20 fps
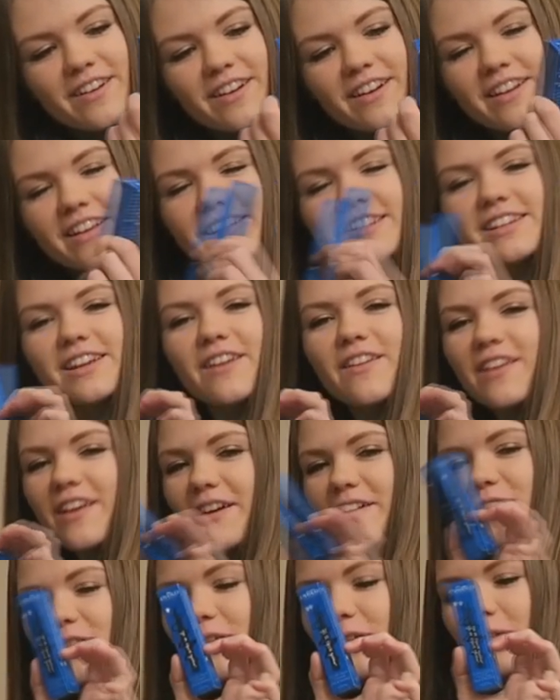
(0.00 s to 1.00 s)
Good, because I
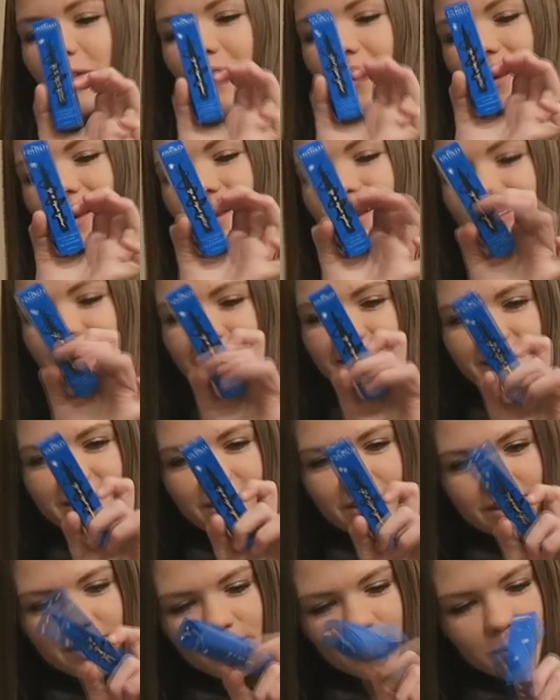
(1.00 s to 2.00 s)
only have one.
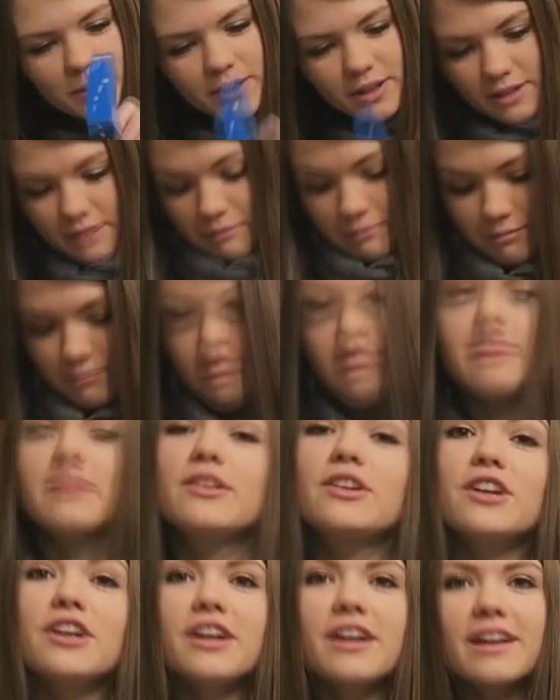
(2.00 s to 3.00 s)
So this will be
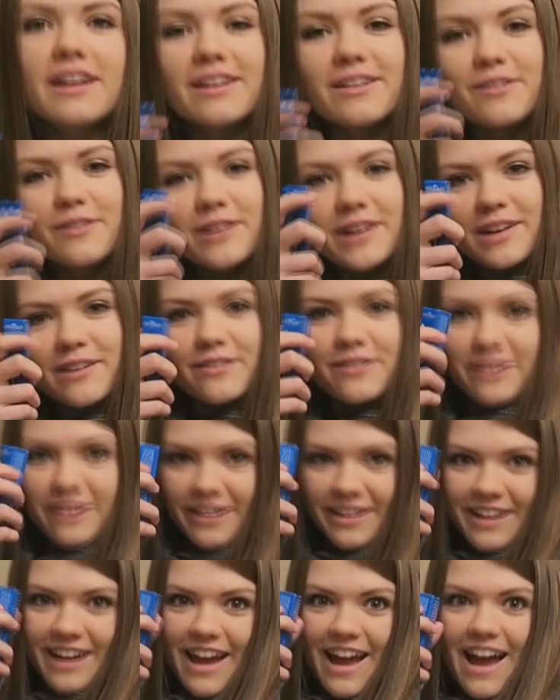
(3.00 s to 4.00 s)
good when I
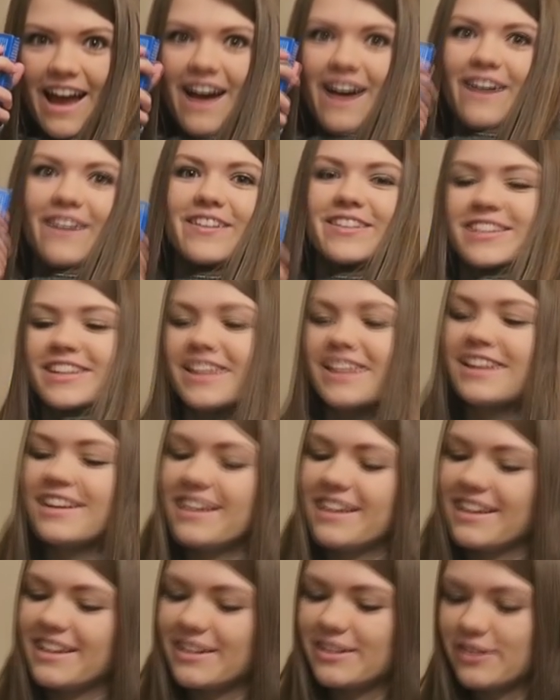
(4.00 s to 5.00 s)
run out.
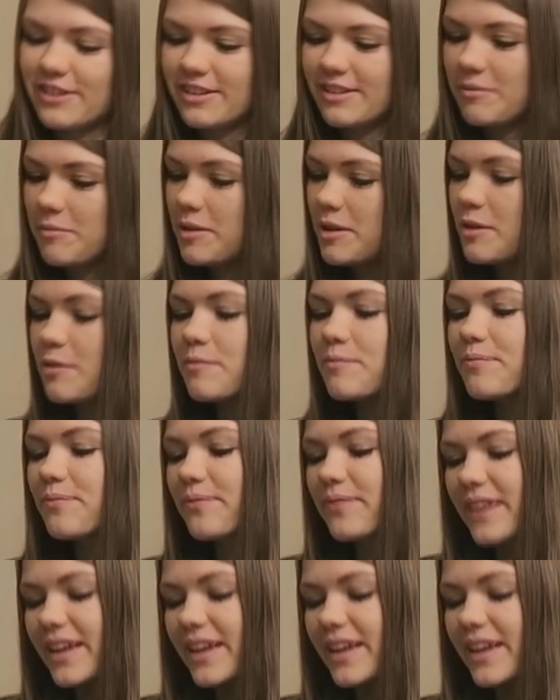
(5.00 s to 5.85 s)
to try something new.